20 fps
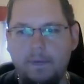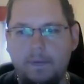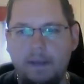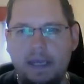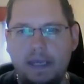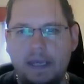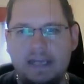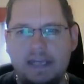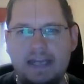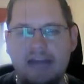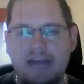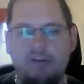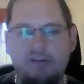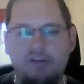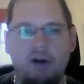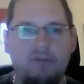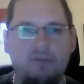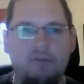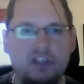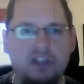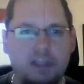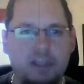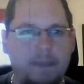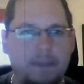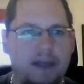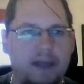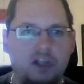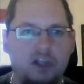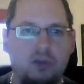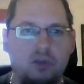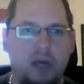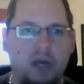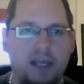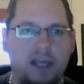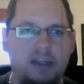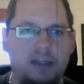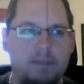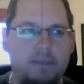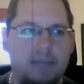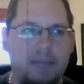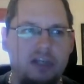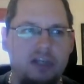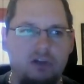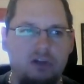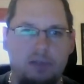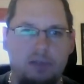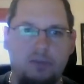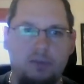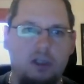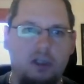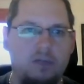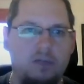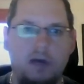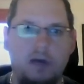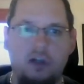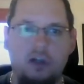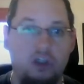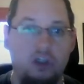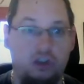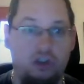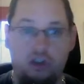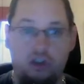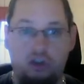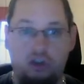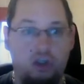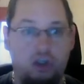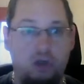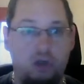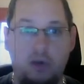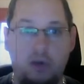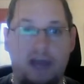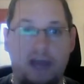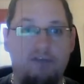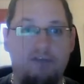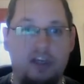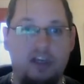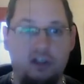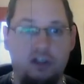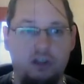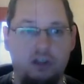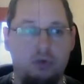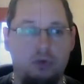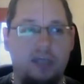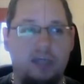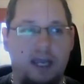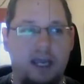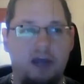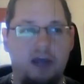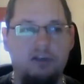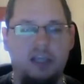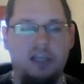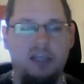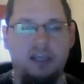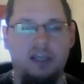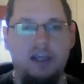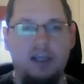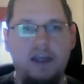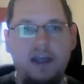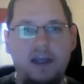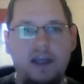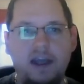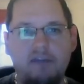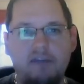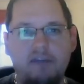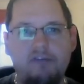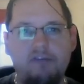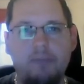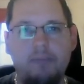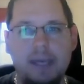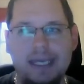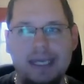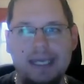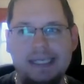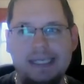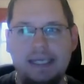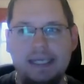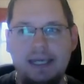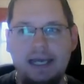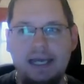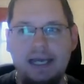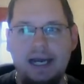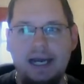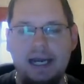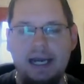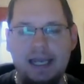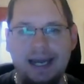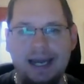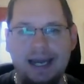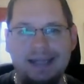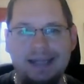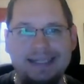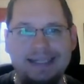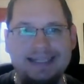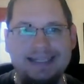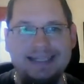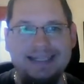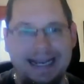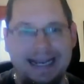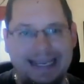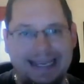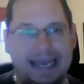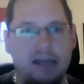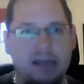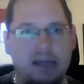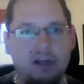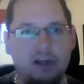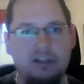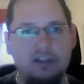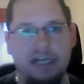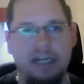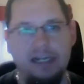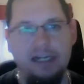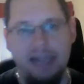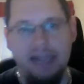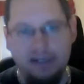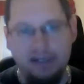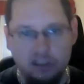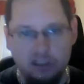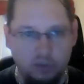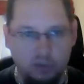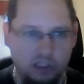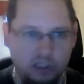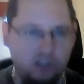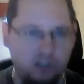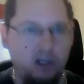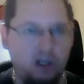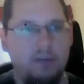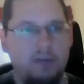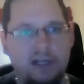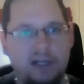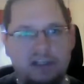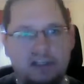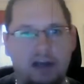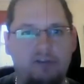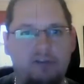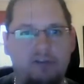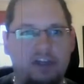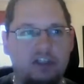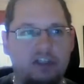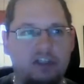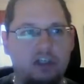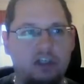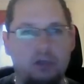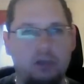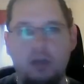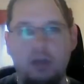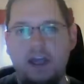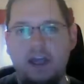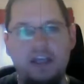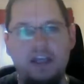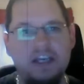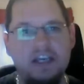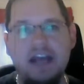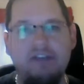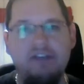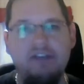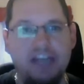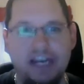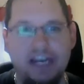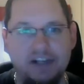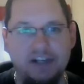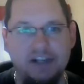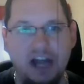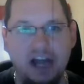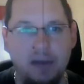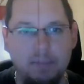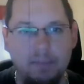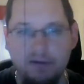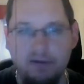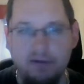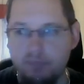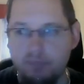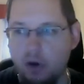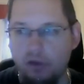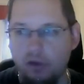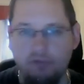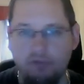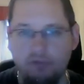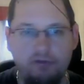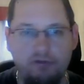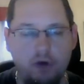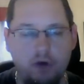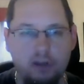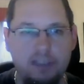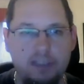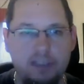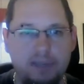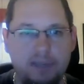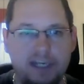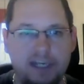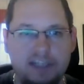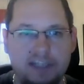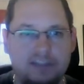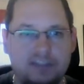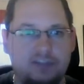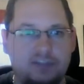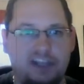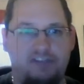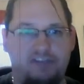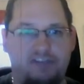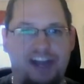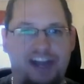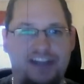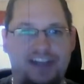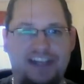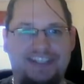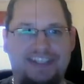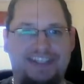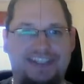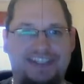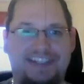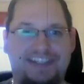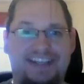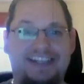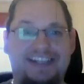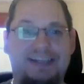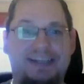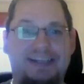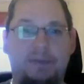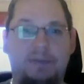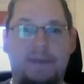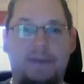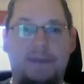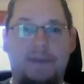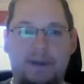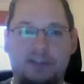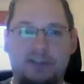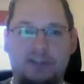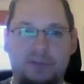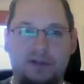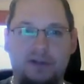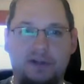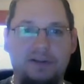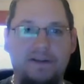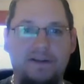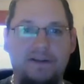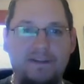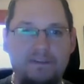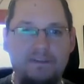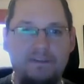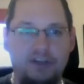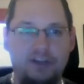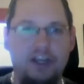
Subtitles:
it never obviously penetrated the mainstream too much. It's just too heavy and too chaotic. And for me, I think it's that chaos that I like to insert myself into. You never get an album of more than 40 minutes of stuff like this, because I think it would be impossible for the